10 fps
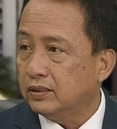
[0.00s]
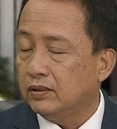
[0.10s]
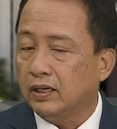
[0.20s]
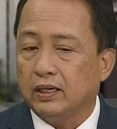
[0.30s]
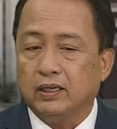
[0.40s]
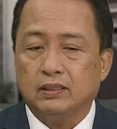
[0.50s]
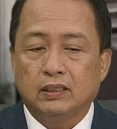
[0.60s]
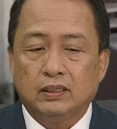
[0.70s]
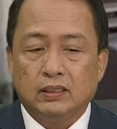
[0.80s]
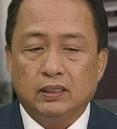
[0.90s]
Like
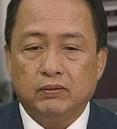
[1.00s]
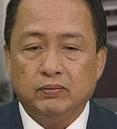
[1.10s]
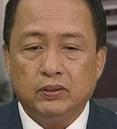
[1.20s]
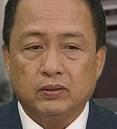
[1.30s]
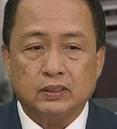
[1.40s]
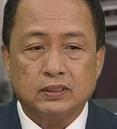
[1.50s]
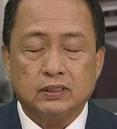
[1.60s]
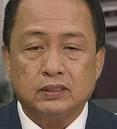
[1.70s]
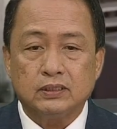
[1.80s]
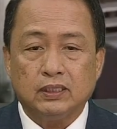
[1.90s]
if you
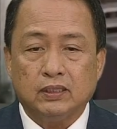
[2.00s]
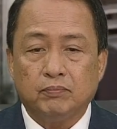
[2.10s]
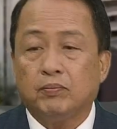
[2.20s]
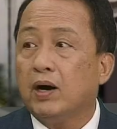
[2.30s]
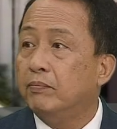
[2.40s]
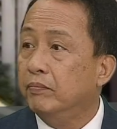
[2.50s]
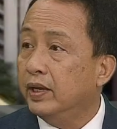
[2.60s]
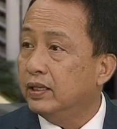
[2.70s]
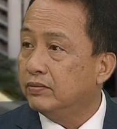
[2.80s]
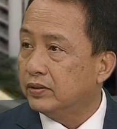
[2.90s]
research in
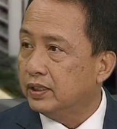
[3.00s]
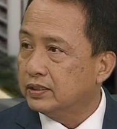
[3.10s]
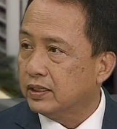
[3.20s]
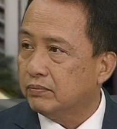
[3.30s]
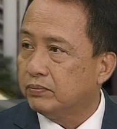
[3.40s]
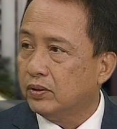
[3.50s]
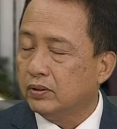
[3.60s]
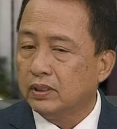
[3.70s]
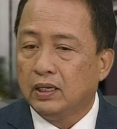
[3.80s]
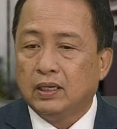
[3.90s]
PubMed, for
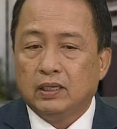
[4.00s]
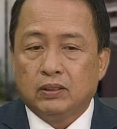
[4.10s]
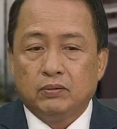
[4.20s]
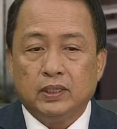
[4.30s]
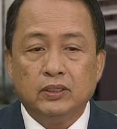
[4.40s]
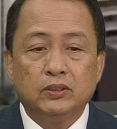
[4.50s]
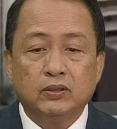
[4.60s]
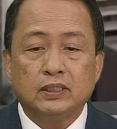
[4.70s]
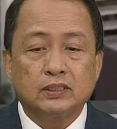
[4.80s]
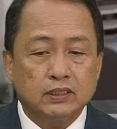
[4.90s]
example, when you
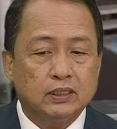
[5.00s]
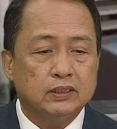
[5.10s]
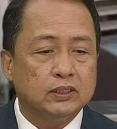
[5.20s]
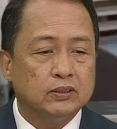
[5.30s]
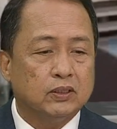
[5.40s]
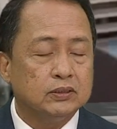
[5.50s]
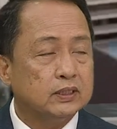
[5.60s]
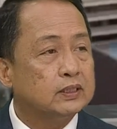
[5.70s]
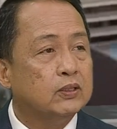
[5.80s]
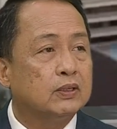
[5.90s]
do research, you don't
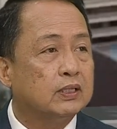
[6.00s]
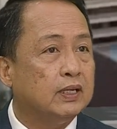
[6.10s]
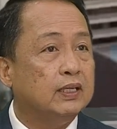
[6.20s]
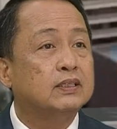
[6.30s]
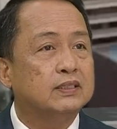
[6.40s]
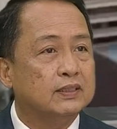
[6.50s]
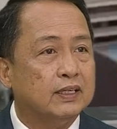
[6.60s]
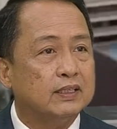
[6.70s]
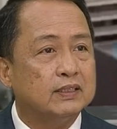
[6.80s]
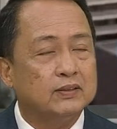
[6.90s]
just look at the
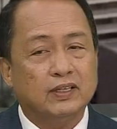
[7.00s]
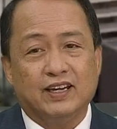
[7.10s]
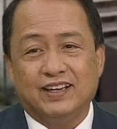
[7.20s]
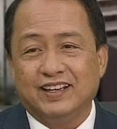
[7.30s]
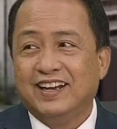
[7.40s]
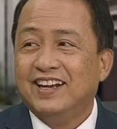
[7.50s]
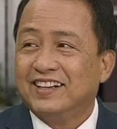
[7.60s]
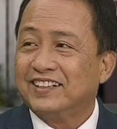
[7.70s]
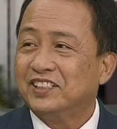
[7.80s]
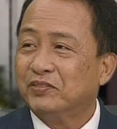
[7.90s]
internet, okay?
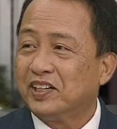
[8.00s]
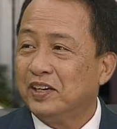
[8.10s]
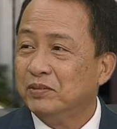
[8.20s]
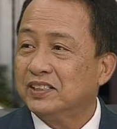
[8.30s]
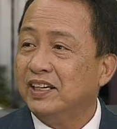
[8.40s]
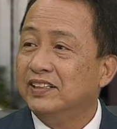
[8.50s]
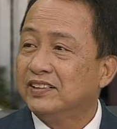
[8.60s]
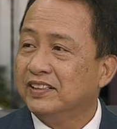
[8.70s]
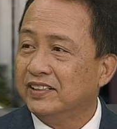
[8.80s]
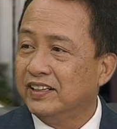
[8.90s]
Kasi marami sa
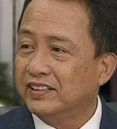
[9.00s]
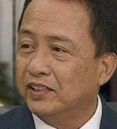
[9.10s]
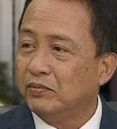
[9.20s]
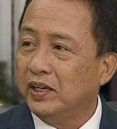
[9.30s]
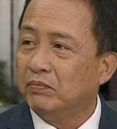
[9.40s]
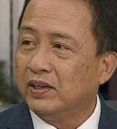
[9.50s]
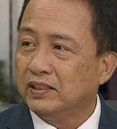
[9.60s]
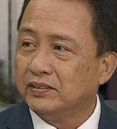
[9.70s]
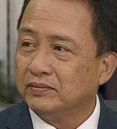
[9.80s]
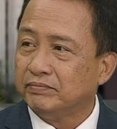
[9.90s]
internet,
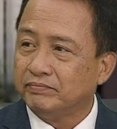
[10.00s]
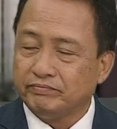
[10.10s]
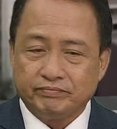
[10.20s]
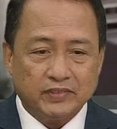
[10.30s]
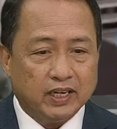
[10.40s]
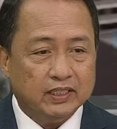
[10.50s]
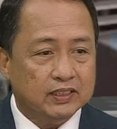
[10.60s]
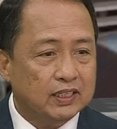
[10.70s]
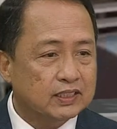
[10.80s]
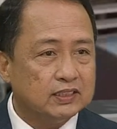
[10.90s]
iba-ibang
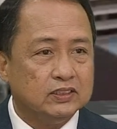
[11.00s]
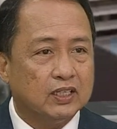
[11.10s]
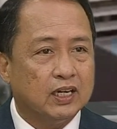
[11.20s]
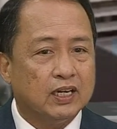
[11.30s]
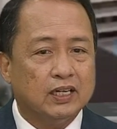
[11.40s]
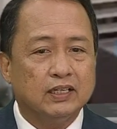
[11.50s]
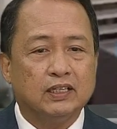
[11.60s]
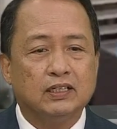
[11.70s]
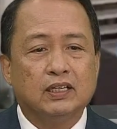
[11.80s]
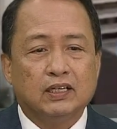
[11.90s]
ideas dyan
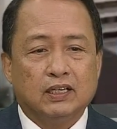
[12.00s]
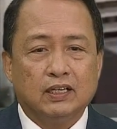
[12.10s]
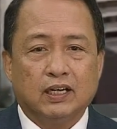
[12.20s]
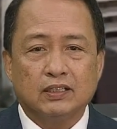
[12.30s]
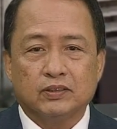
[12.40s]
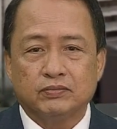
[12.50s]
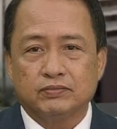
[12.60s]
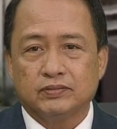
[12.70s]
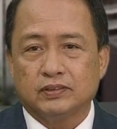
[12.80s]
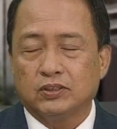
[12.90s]
and a lot of
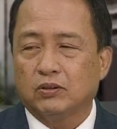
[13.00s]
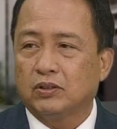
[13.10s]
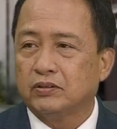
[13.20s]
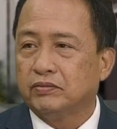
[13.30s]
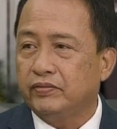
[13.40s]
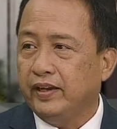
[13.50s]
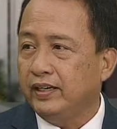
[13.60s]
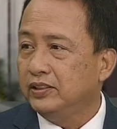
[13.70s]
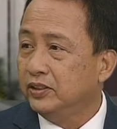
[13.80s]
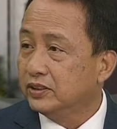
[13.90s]
so-called
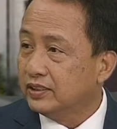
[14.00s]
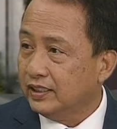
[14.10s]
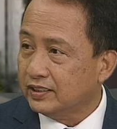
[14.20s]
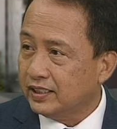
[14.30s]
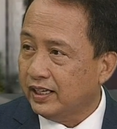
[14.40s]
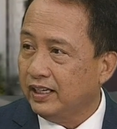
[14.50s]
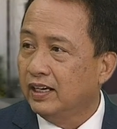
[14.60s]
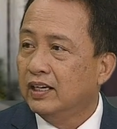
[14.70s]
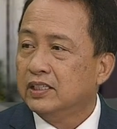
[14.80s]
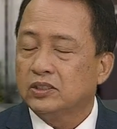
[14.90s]
fake news, they
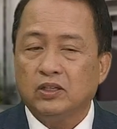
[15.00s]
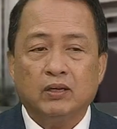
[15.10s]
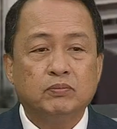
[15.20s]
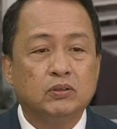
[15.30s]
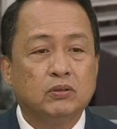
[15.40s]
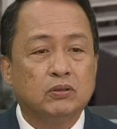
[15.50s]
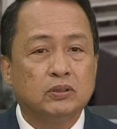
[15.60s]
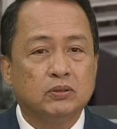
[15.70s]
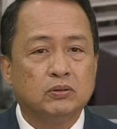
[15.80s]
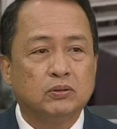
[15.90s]
say. So you have to
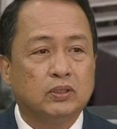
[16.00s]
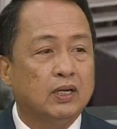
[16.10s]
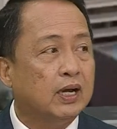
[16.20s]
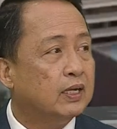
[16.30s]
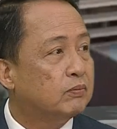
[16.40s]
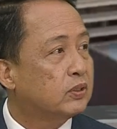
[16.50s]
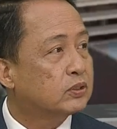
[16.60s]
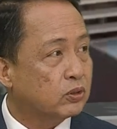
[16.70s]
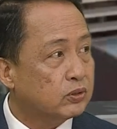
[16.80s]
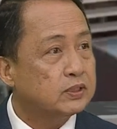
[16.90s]
go to
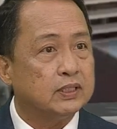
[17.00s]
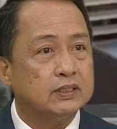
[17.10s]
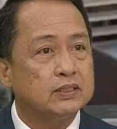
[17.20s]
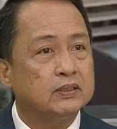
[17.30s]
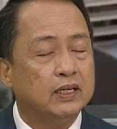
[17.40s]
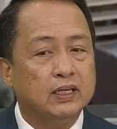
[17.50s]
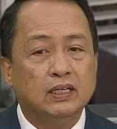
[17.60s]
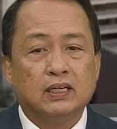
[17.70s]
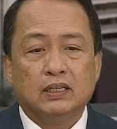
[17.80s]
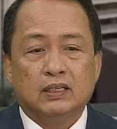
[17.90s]
reliable sources,
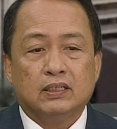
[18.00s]
okay?